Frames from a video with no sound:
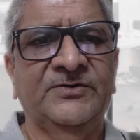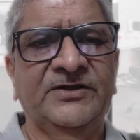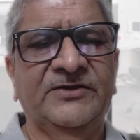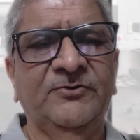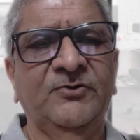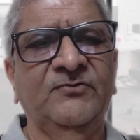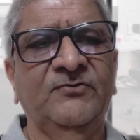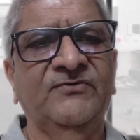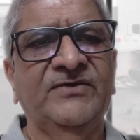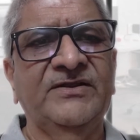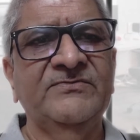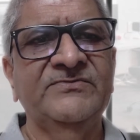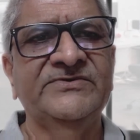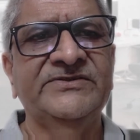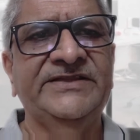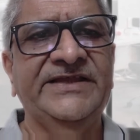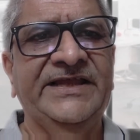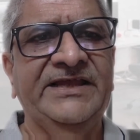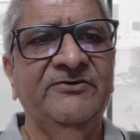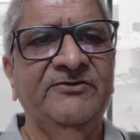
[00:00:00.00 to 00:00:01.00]
rule frames
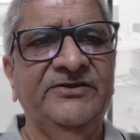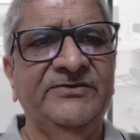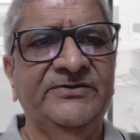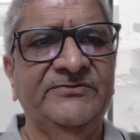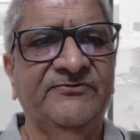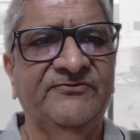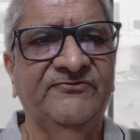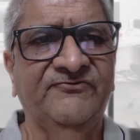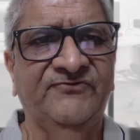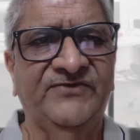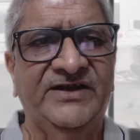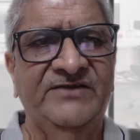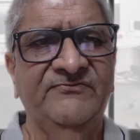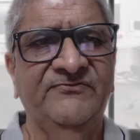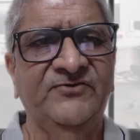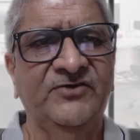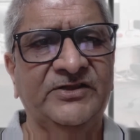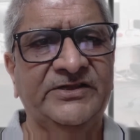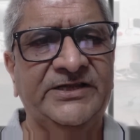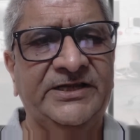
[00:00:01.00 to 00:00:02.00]
they have frame
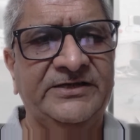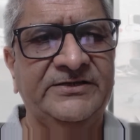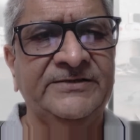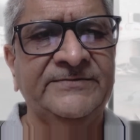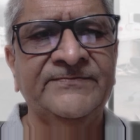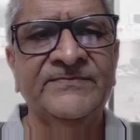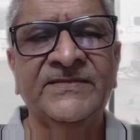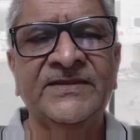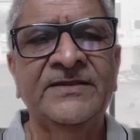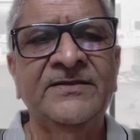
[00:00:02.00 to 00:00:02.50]
for that.